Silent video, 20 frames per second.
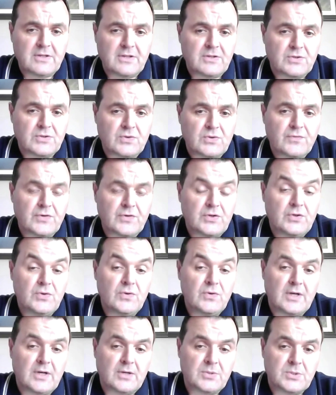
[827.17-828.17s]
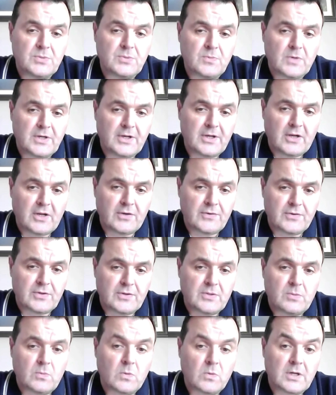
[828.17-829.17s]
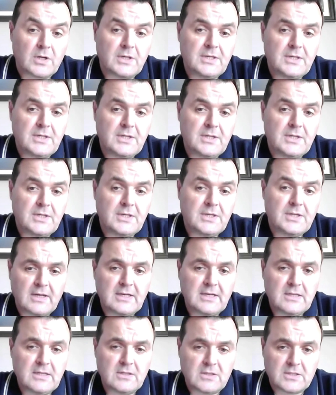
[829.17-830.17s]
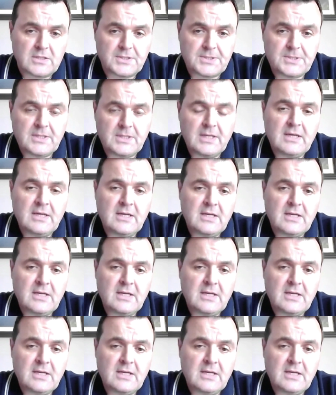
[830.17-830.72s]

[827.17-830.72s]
There's over 2,100 workdays already lost,